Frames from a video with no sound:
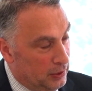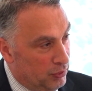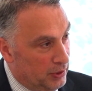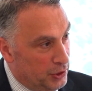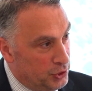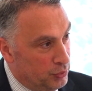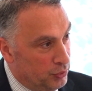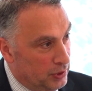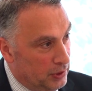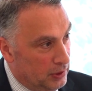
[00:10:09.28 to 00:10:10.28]
in relation
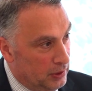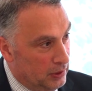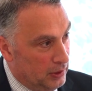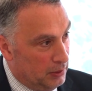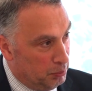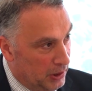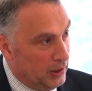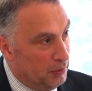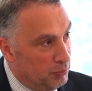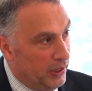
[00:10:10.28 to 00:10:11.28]
to the
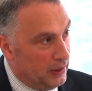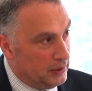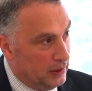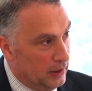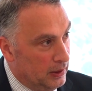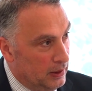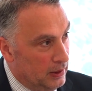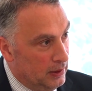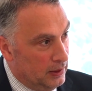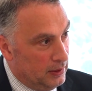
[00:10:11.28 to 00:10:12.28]
Armenian brandy,
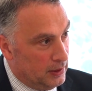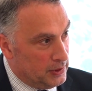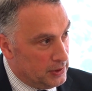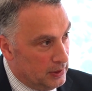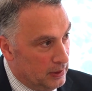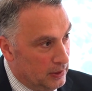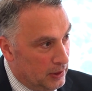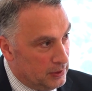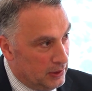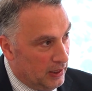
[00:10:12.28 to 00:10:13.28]
there is
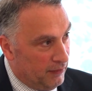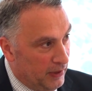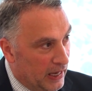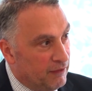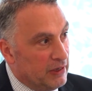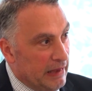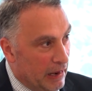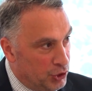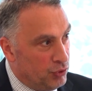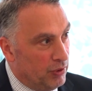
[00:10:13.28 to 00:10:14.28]
not enough
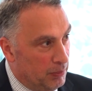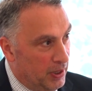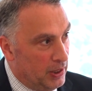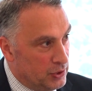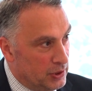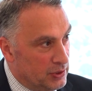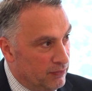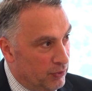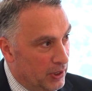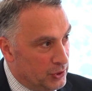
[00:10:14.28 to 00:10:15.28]
evidentiary basis
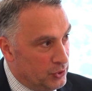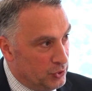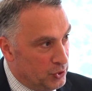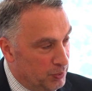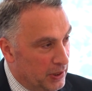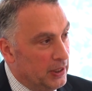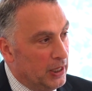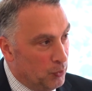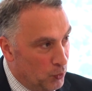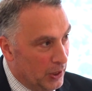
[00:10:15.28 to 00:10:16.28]
for us to speak
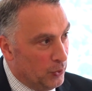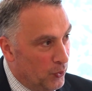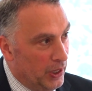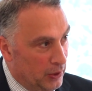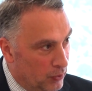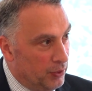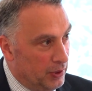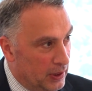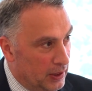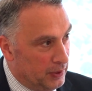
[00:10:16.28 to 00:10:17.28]
in one way or
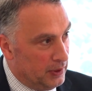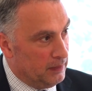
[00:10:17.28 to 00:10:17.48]
another.